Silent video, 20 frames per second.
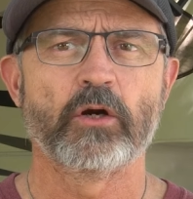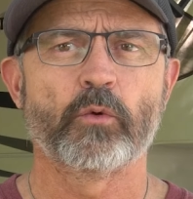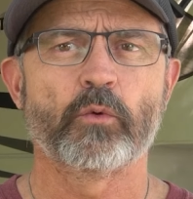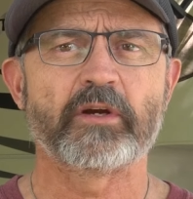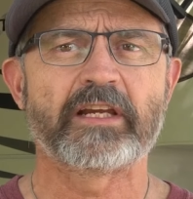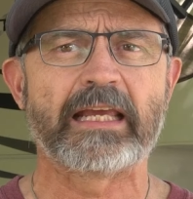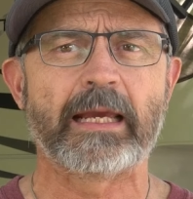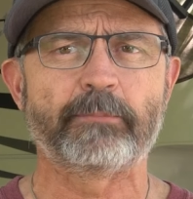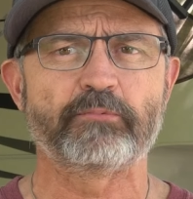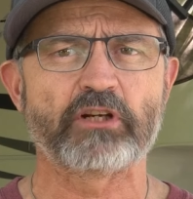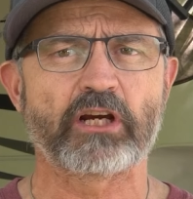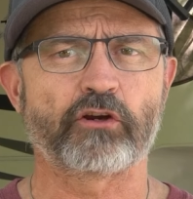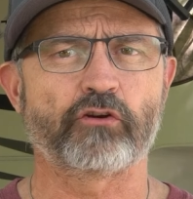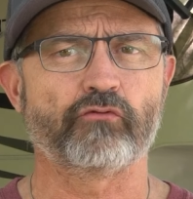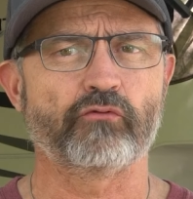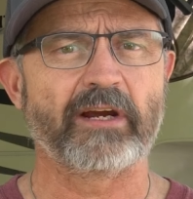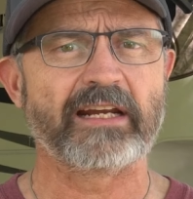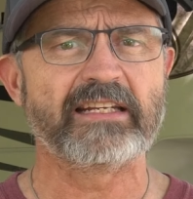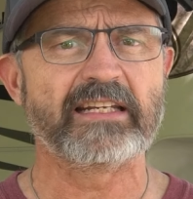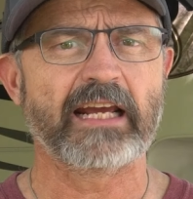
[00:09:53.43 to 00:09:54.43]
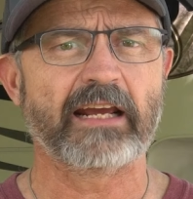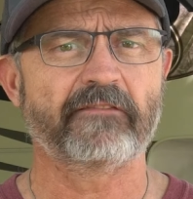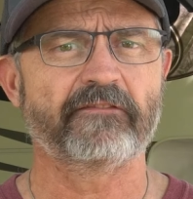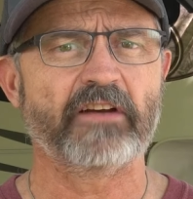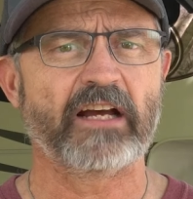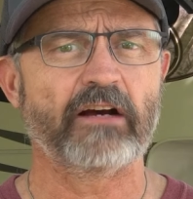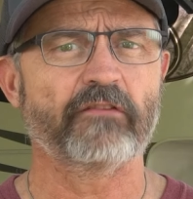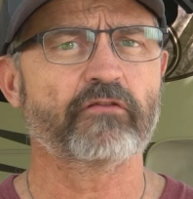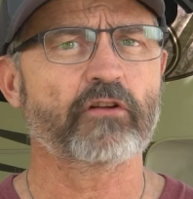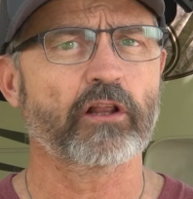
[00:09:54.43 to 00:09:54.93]
We kept our gray tank
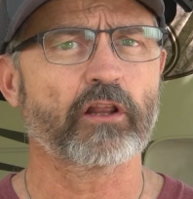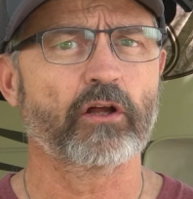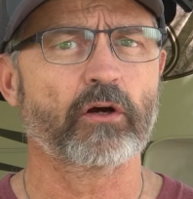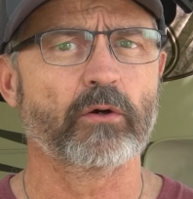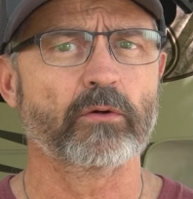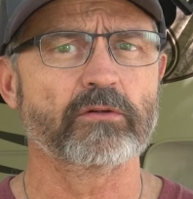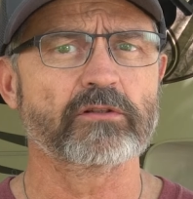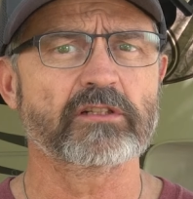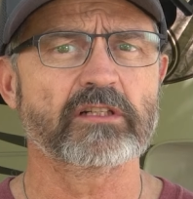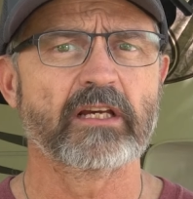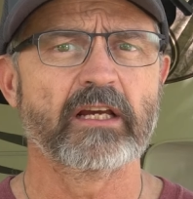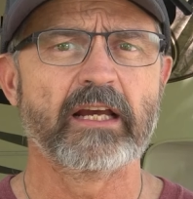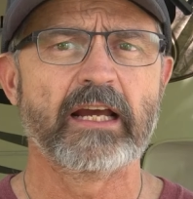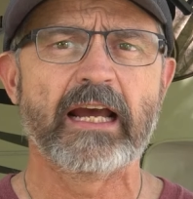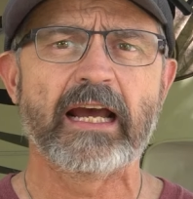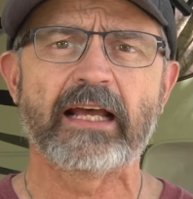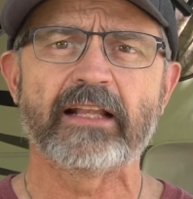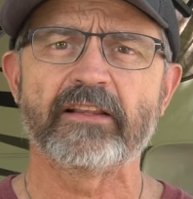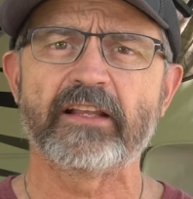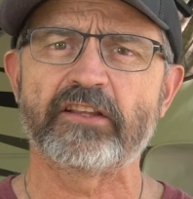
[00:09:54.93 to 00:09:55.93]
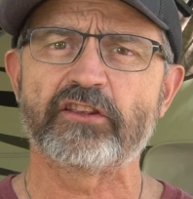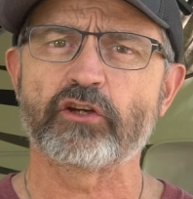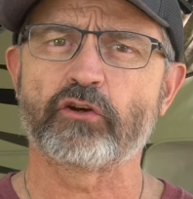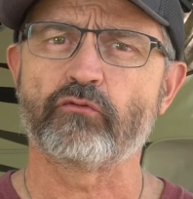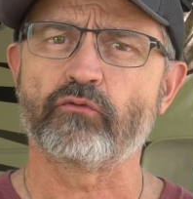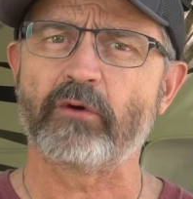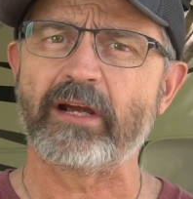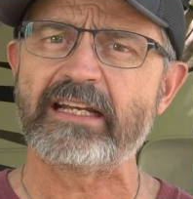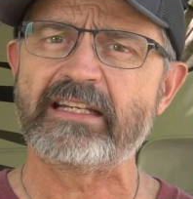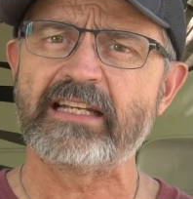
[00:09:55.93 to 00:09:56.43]
valve closed and let the
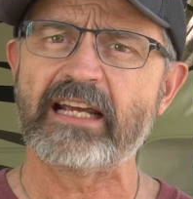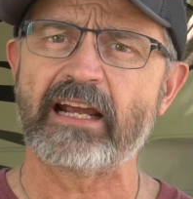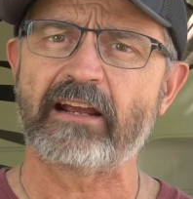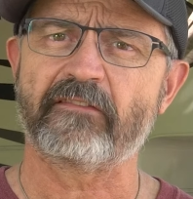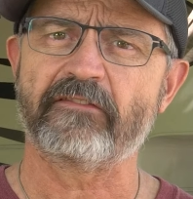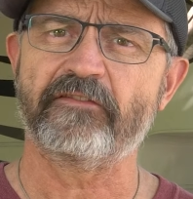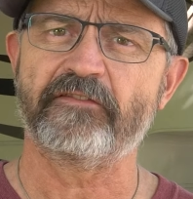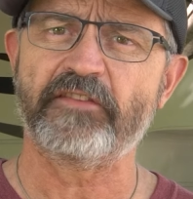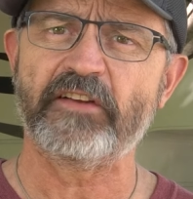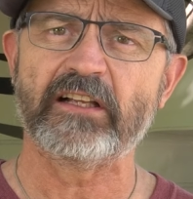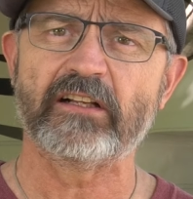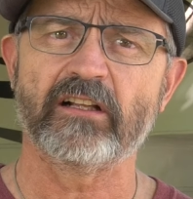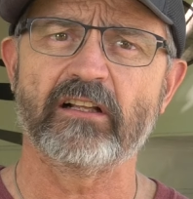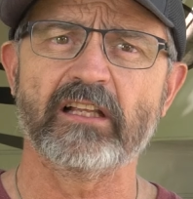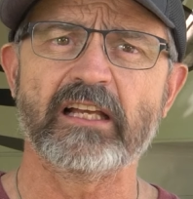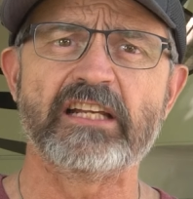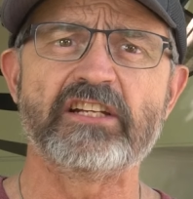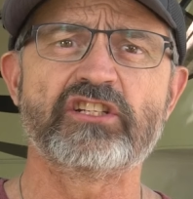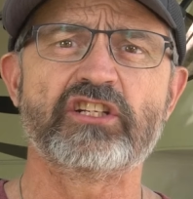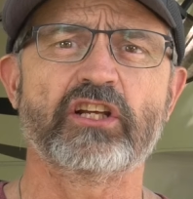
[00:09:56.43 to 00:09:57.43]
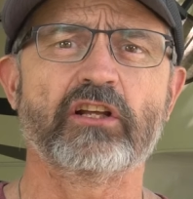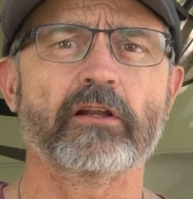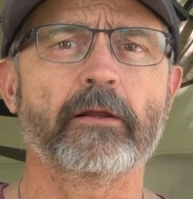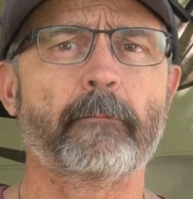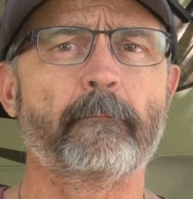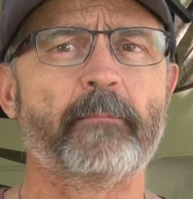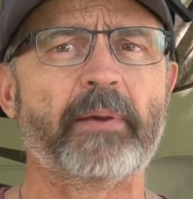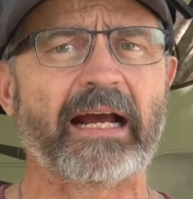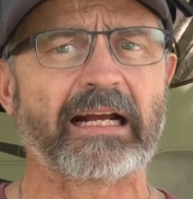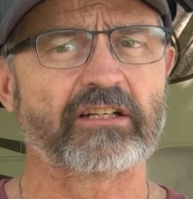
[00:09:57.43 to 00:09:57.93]
gray tank fill until
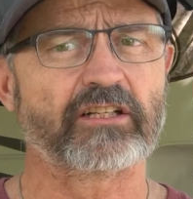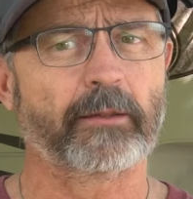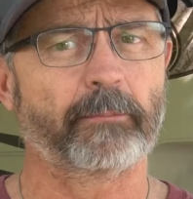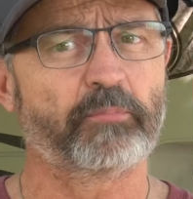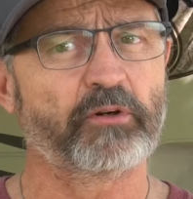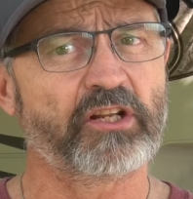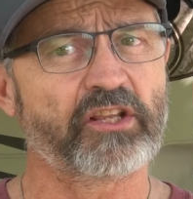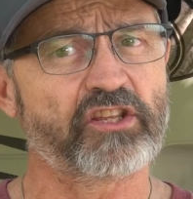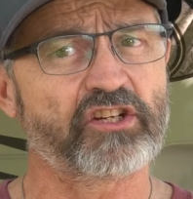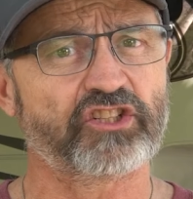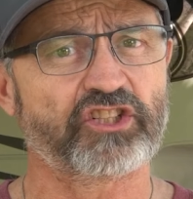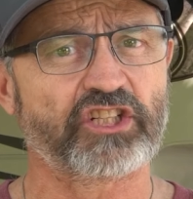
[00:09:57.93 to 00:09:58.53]
it backed up into the